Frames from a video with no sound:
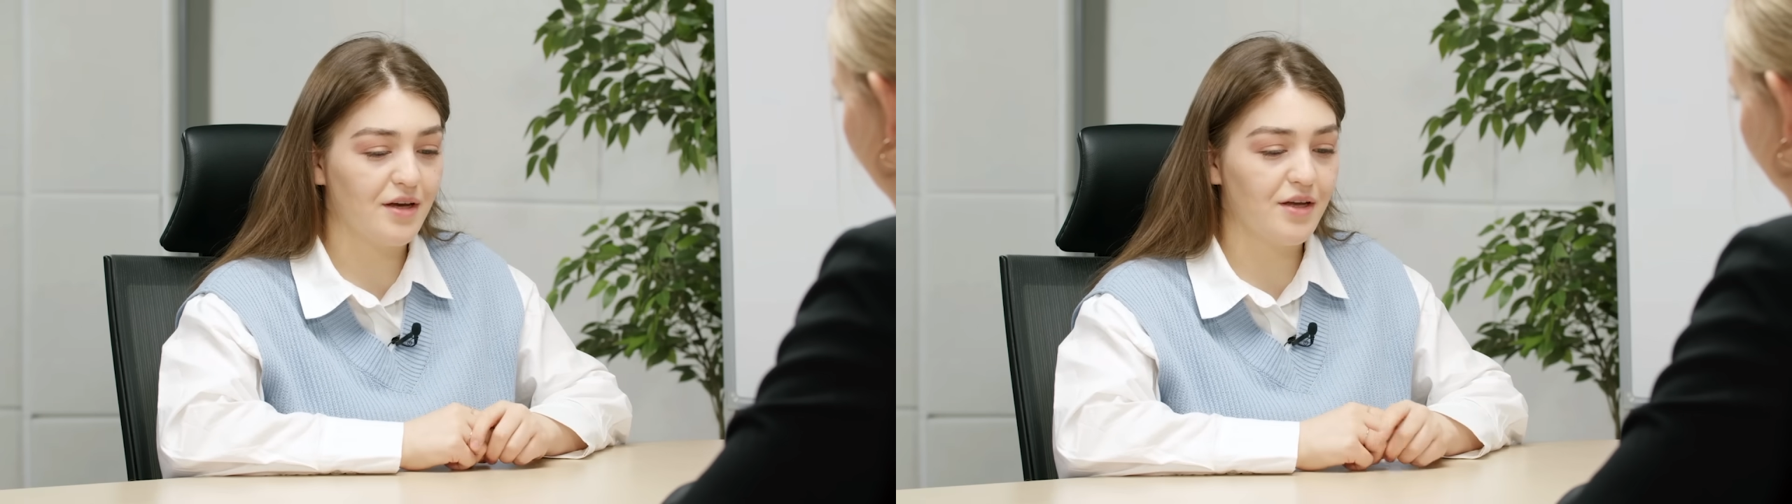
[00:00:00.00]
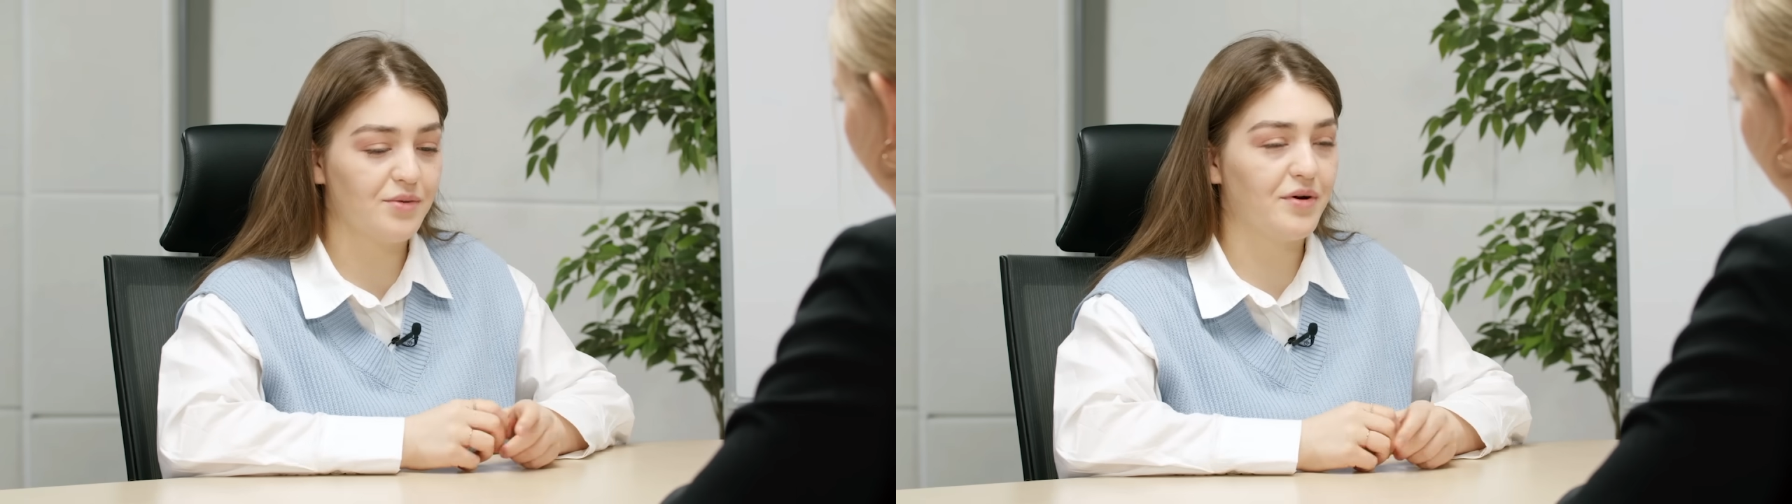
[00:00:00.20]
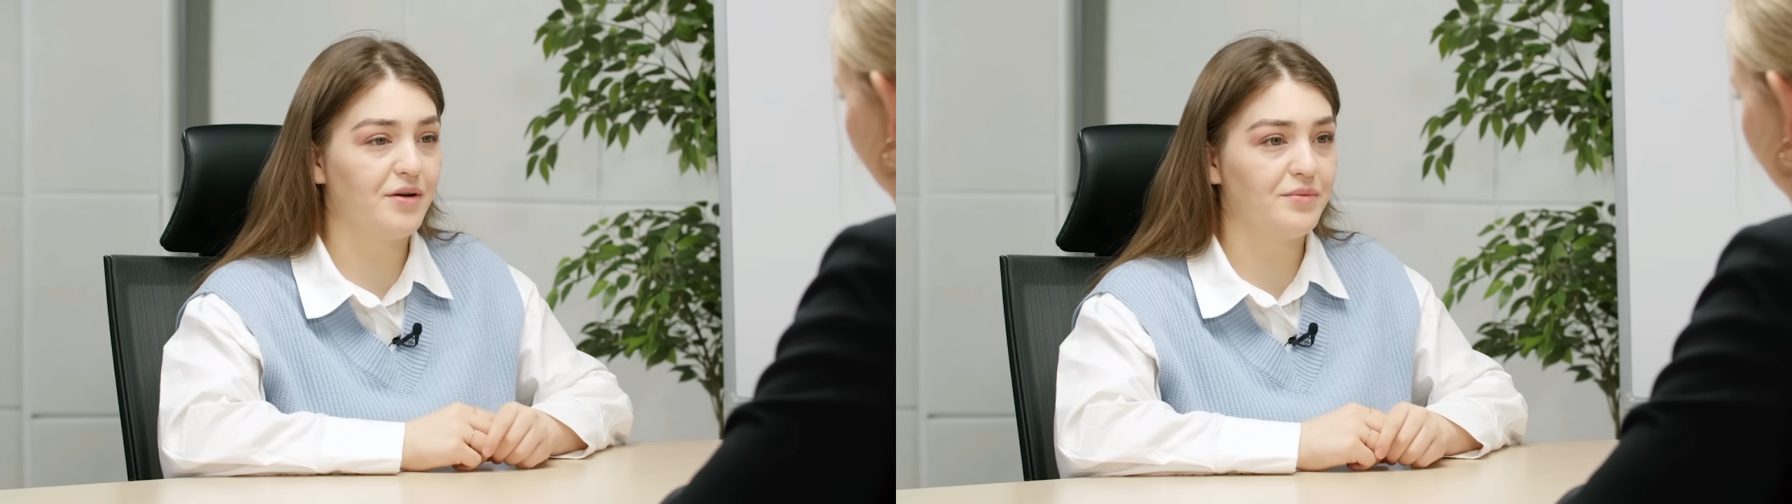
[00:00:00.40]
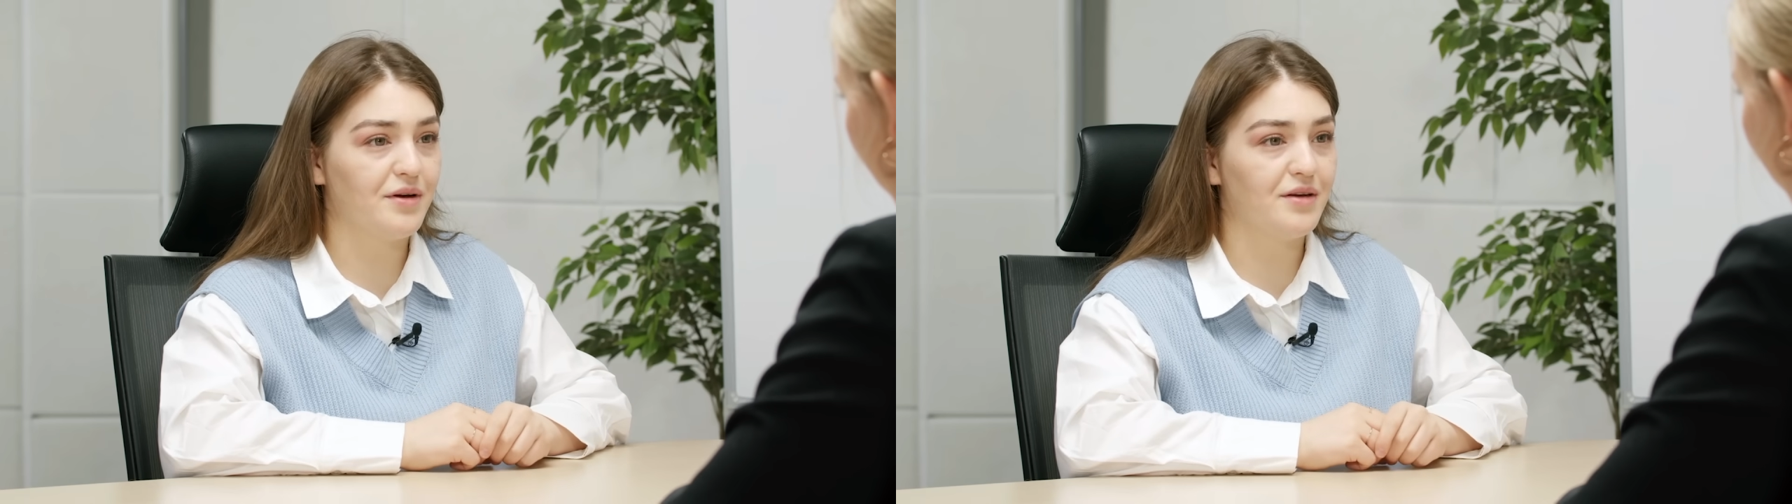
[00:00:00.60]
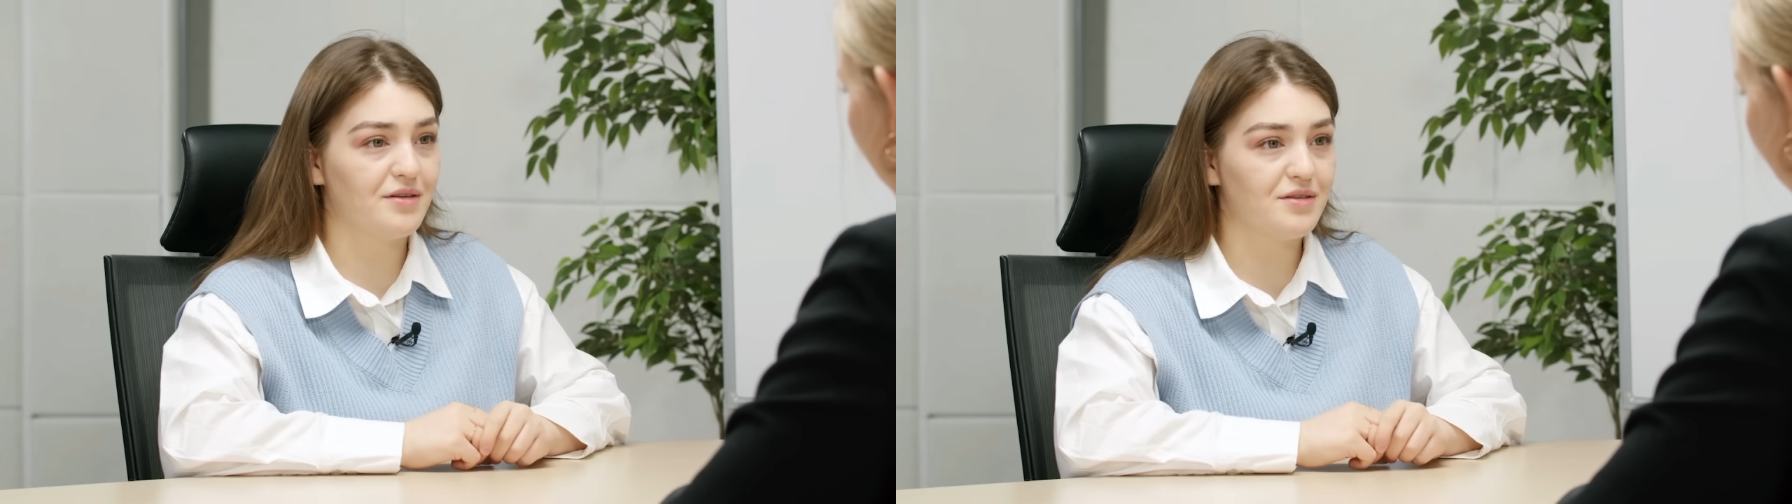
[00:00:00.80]
in the right
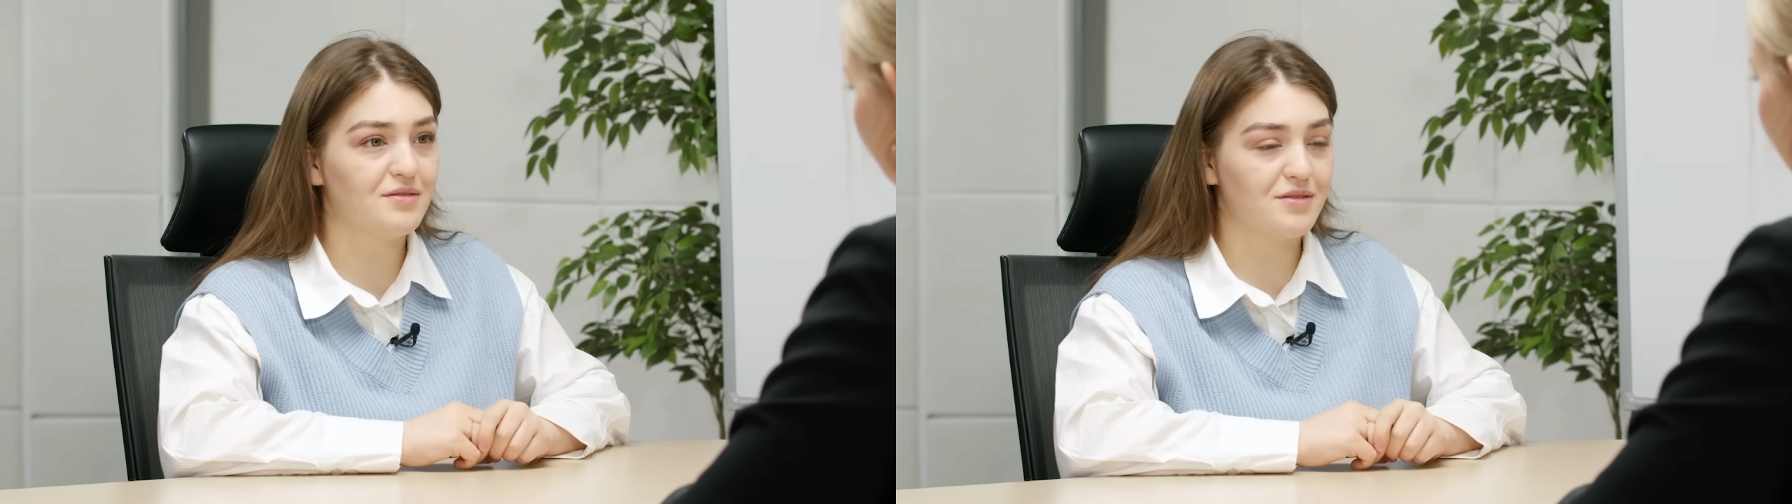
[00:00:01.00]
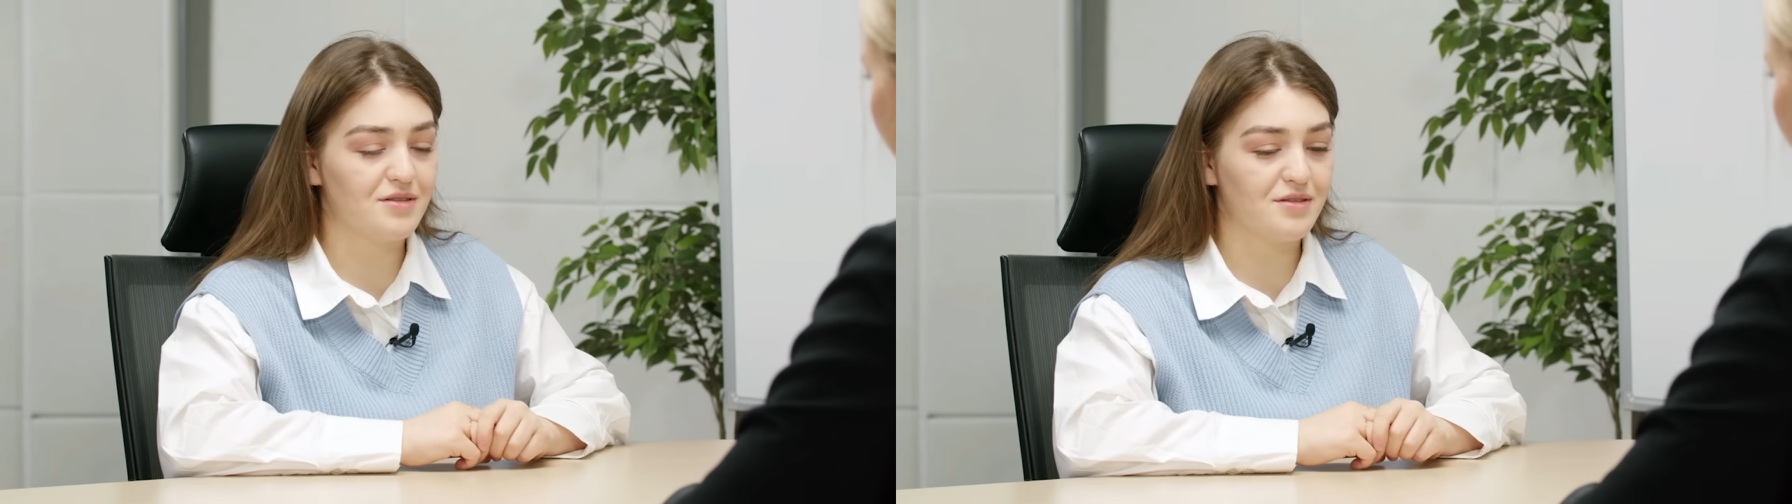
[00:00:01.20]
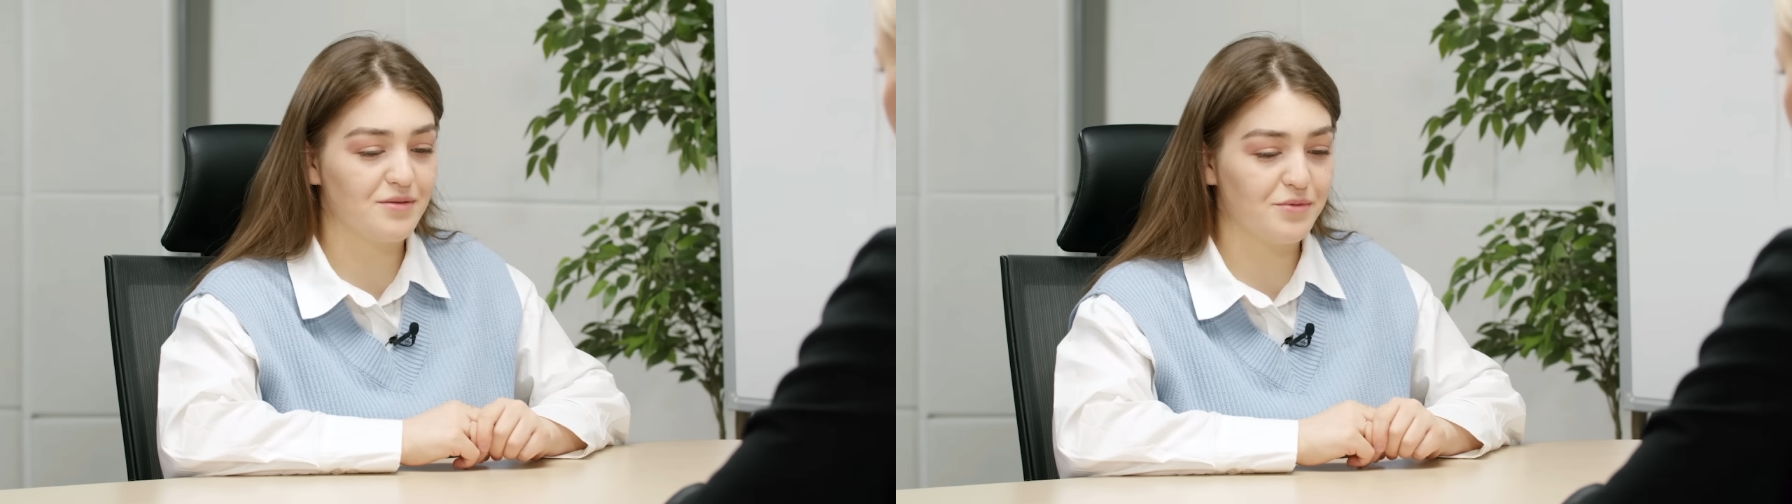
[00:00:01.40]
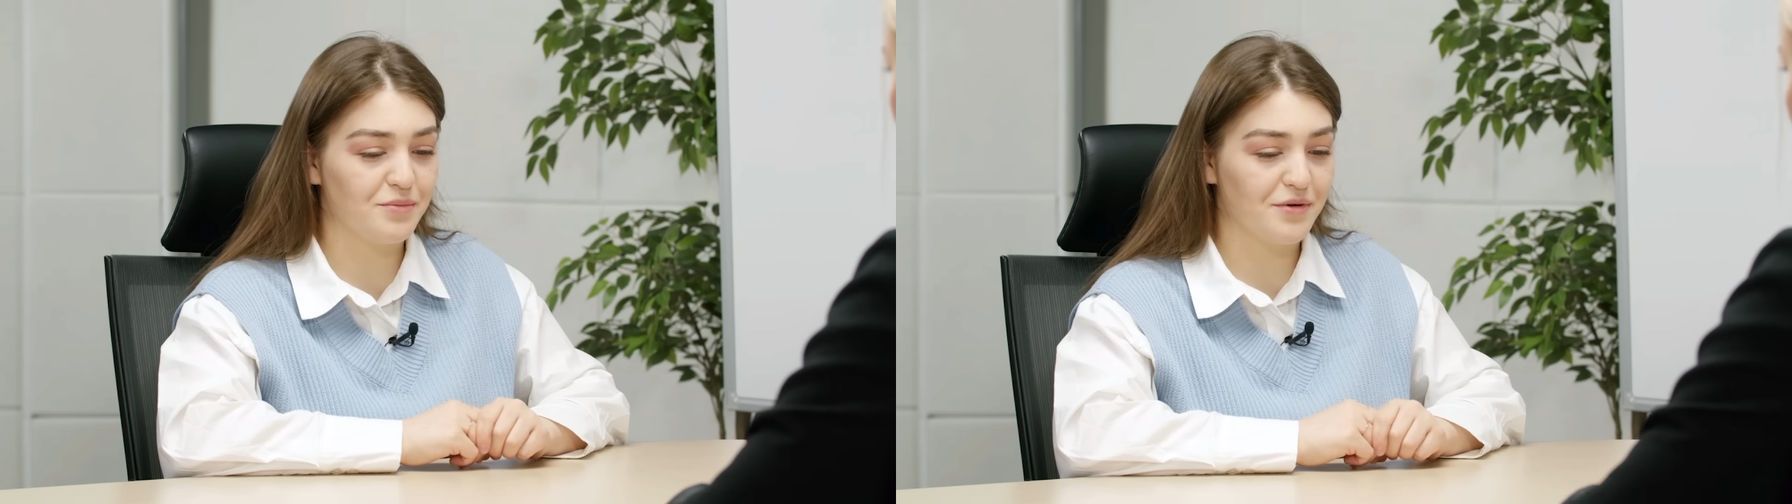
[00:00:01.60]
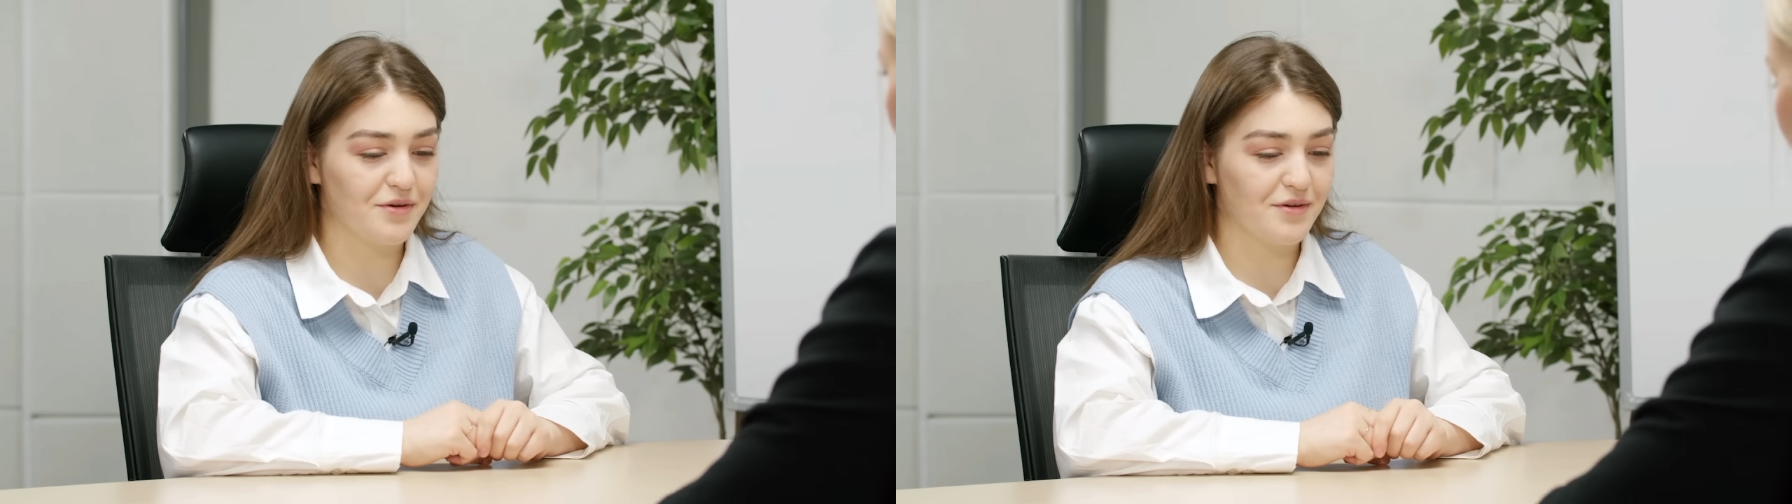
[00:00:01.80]
way, this would
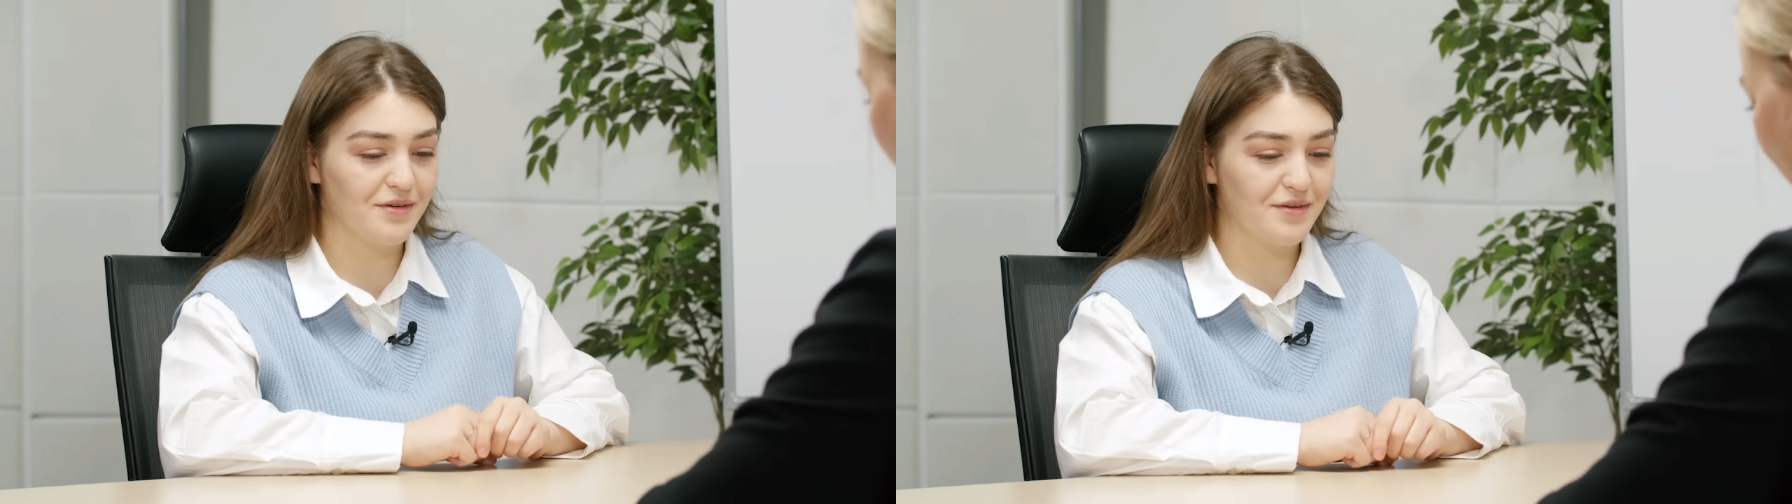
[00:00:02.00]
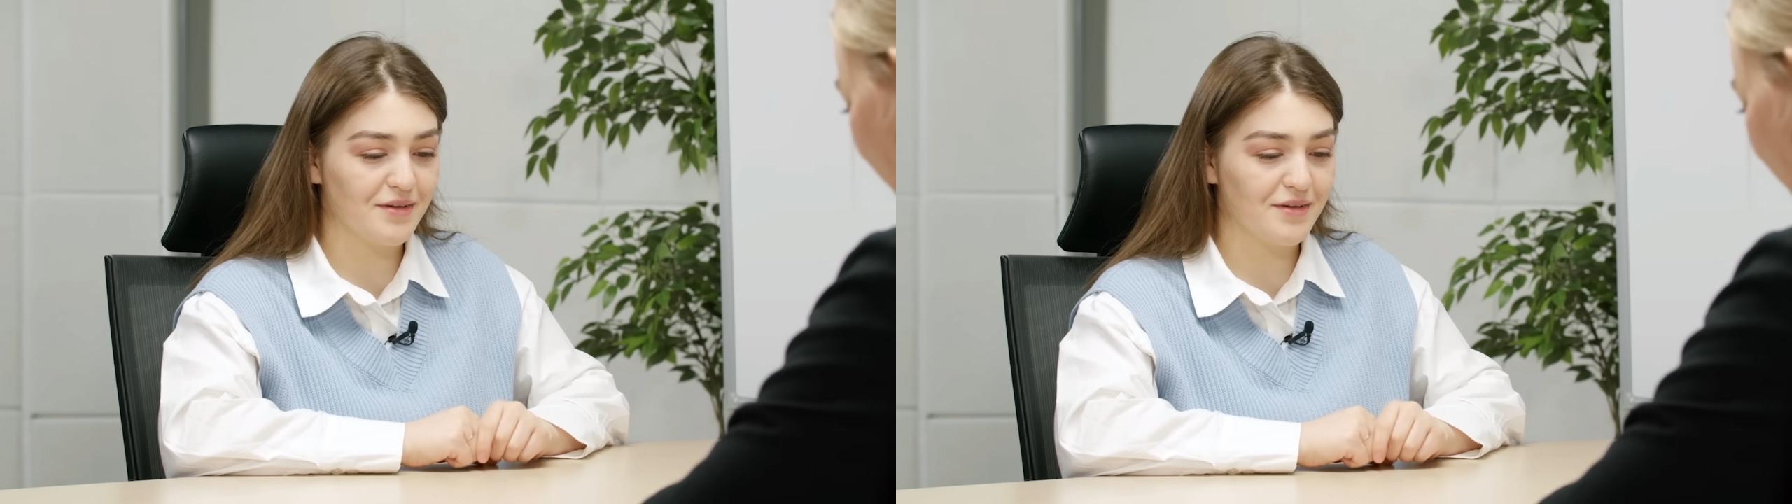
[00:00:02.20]
be good.